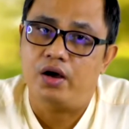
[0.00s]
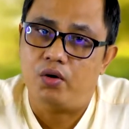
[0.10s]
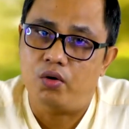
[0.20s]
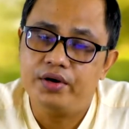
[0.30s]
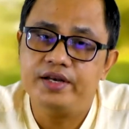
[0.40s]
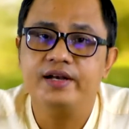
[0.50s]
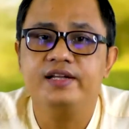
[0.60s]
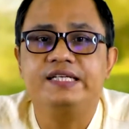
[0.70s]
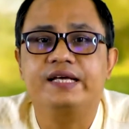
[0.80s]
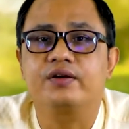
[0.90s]

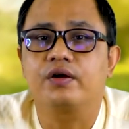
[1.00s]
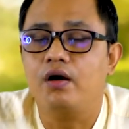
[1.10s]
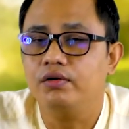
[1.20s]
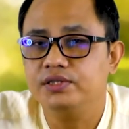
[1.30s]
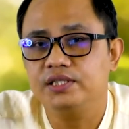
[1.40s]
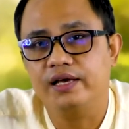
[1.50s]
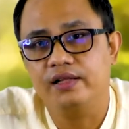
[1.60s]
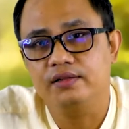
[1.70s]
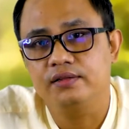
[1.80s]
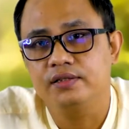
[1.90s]
ordinary
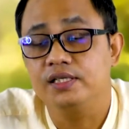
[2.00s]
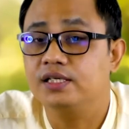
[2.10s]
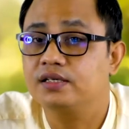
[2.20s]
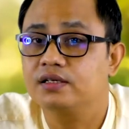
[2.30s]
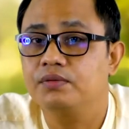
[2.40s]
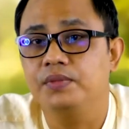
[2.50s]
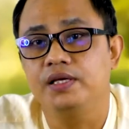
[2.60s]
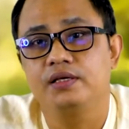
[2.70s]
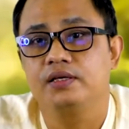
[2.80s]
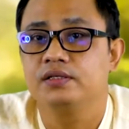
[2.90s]
technological,
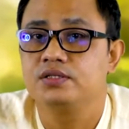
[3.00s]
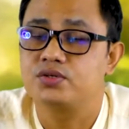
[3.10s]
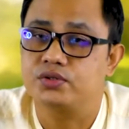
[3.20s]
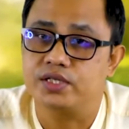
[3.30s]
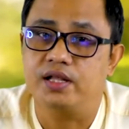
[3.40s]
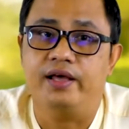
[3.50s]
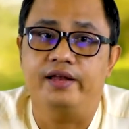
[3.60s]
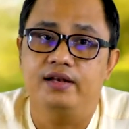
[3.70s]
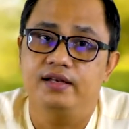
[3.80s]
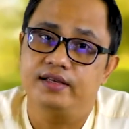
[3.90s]
economic, social,
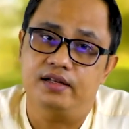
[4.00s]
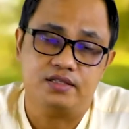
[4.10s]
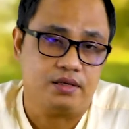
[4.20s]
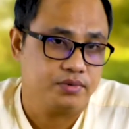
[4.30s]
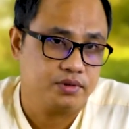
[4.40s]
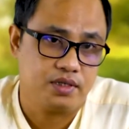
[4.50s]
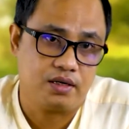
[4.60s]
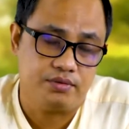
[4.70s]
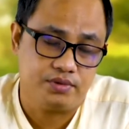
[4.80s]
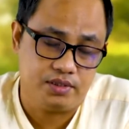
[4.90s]
and legal
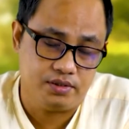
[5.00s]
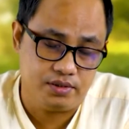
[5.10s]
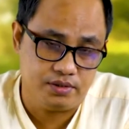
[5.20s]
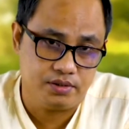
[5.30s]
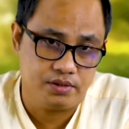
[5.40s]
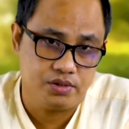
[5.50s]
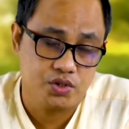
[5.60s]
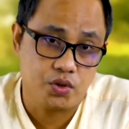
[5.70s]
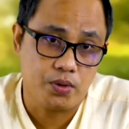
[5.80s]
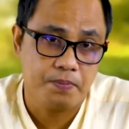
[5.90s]
circumstances.
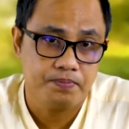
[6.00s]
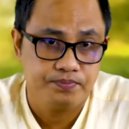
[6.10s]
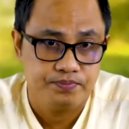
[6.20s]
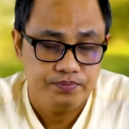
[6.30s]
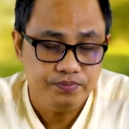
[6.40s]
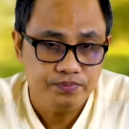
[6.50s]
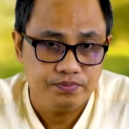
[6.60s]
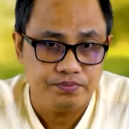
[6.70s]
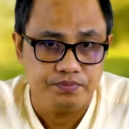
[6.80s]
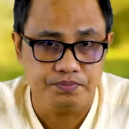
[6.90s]
So,
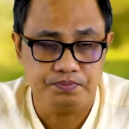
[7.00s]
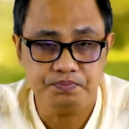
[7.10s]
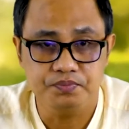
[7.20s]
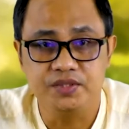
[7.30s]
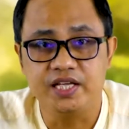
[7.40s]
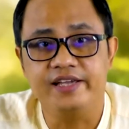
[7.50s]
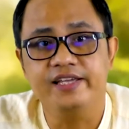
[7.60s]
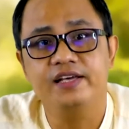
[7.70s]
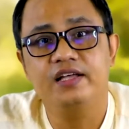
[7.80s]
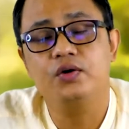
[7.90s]
the
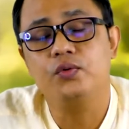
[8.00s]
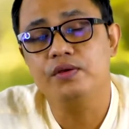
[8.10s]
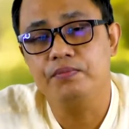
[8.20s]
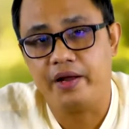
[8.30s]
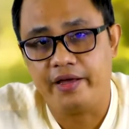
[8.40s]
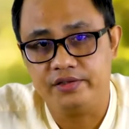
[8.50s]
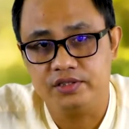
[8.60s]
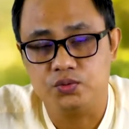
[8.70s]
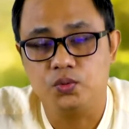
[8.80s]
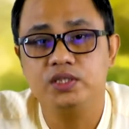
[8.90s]
air we breathe,
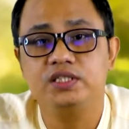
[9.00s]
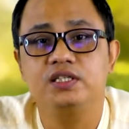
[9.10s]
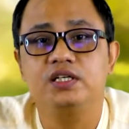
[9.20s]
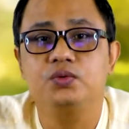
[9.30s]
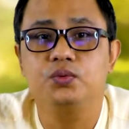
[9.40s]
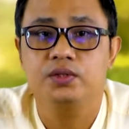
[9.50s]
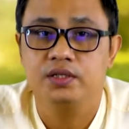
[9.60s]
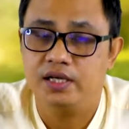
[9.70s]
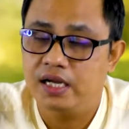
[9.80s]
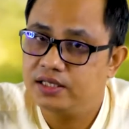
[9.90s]
the
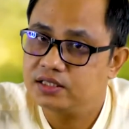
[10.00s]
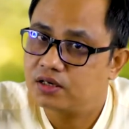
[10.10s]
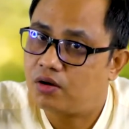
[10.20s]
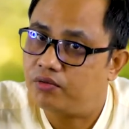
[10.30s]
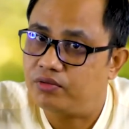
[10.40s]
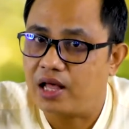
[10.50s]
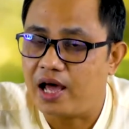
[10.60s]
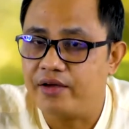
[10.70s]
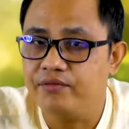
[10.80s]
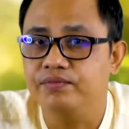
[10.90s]
water elixir of
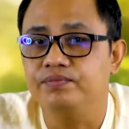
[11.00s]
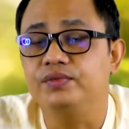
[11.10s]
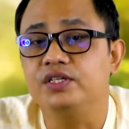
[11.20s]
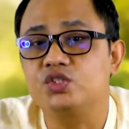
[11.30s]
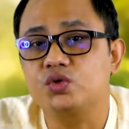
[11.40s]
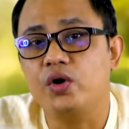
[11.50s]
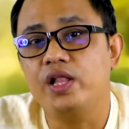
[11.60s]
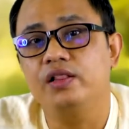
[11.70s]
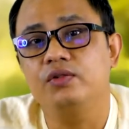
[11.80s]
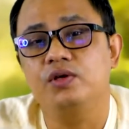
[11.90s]
life, the
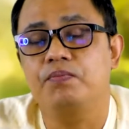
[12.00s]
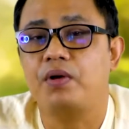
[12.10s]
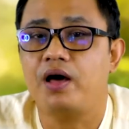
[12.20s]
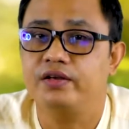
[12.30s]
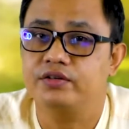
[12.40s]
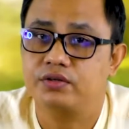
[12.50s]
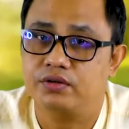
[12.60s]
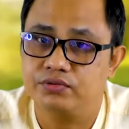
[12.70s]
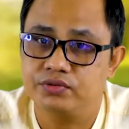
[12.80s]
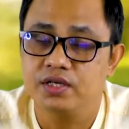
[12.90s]
soil we plant the
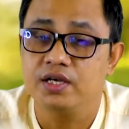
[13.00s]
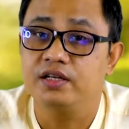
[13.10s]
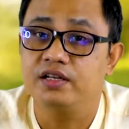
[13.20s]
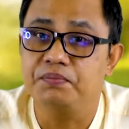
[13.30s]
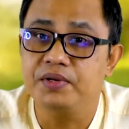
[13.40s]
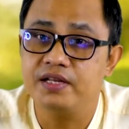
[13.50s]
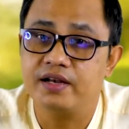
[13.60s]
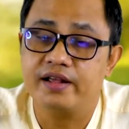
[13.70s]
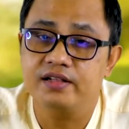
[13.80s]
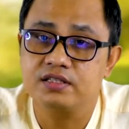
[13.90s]
crops, the
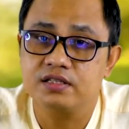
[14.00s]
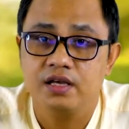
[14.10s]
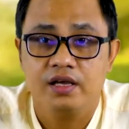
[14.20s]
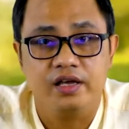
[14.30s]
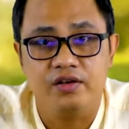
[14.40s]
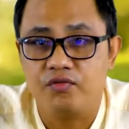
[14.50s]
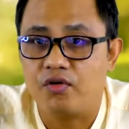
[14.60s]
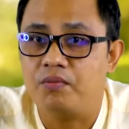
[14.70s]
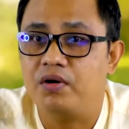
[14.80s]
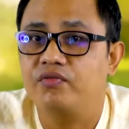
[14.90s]
minerals in the
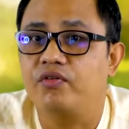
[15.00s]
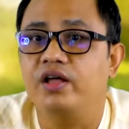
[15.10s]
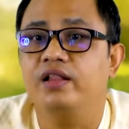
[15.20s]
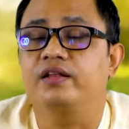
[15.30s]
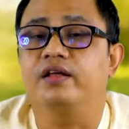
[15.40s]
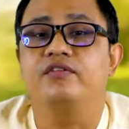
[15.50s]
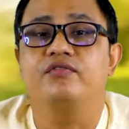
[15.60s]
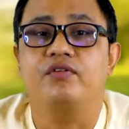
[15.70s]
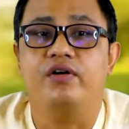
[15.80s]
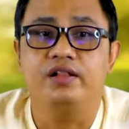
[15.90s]
form of foil and
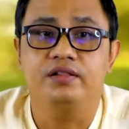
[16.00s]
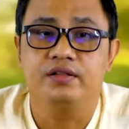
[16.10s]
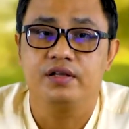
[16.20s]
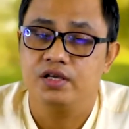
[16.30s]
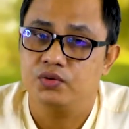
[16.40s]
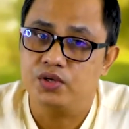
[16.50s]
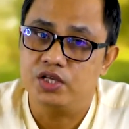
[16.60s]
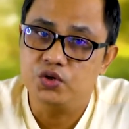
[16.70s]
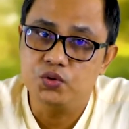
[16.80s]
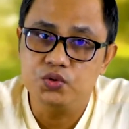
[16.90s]
non-foil we
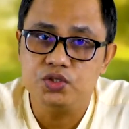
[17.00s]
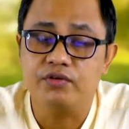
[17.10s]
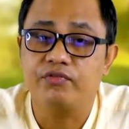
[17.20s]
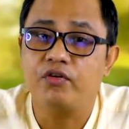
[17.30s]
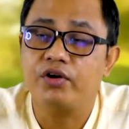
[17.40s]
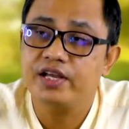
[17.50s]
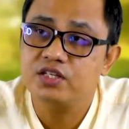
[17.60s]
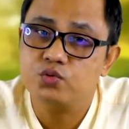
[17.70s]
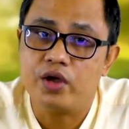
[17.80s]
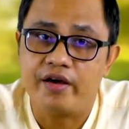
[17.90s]
use, the
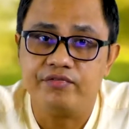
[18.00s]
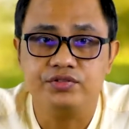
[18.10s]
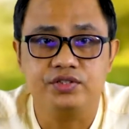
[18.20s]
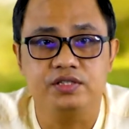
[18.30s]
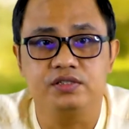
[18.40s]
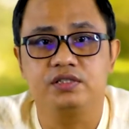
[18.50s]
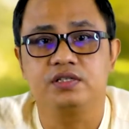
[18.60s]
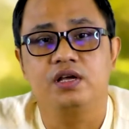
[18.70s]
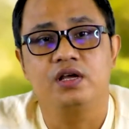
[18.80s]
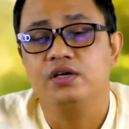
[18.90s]
forests we have seen,
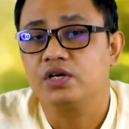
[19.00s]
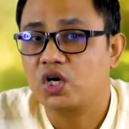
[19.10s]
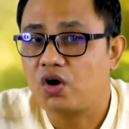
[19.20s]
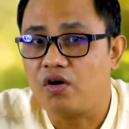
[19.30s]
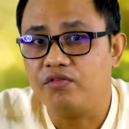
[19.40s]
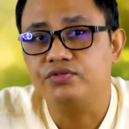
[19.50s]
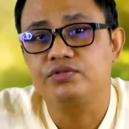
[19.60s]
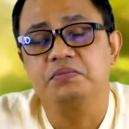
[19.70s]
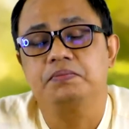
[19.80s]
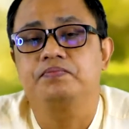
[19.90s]
crops
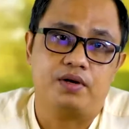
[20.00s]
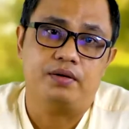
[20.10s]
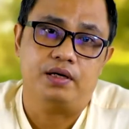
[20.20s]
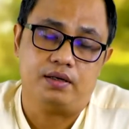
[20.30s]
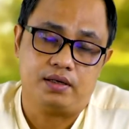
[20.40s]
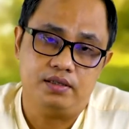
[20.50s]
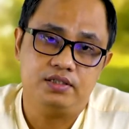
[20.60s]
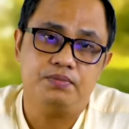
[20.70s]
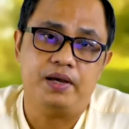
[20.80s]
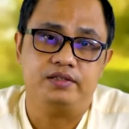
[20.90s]

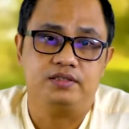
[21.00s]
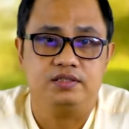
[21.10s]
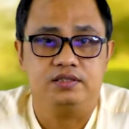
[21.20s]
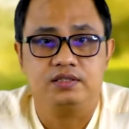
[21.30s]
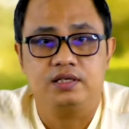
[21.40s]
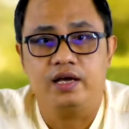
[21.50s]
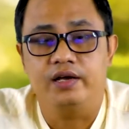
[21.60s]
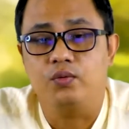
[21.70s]
cultivated, and